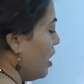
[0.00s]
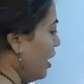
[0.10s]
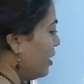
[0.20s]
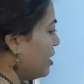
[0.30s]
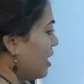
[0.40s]

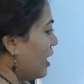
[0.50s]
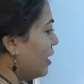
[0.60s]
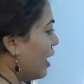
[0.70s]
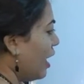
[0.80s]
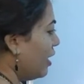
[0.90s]
and this
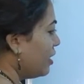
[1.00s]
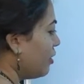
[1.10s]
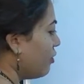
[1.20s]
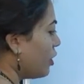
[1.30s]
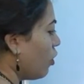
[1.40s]
entire
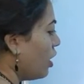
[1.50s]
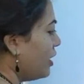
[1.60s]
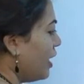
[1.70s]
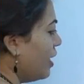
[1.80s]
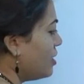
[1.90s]
thing we call
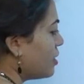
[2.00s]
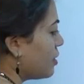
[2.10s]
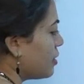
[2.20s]
it as